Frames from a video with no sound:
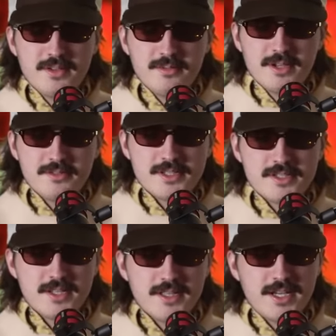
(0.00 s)
But I was going to
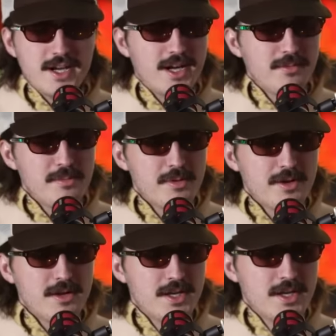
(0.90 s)
say, like, I remember
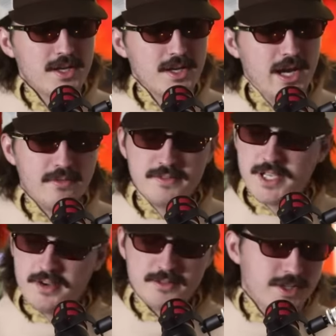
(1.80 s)
I've
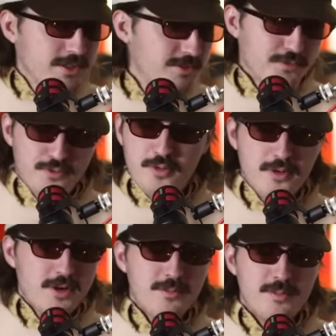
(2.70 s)
talked about this
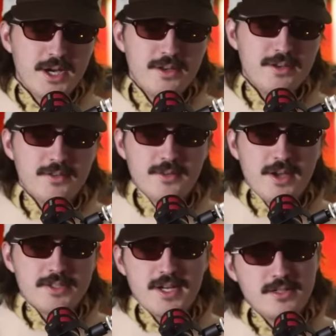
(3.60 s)
before, but when I was
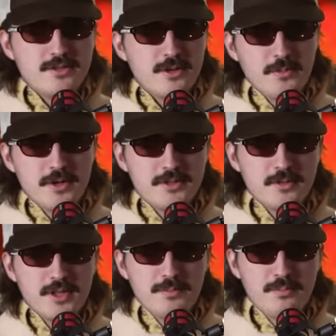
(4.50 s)
in high school, I worked a
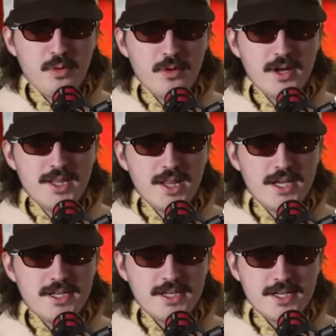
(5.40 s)
really boring
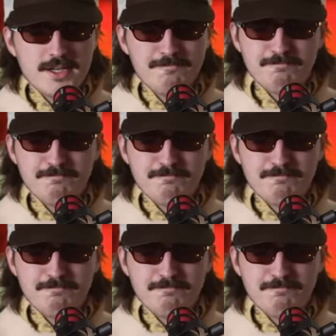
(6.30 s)
like uh,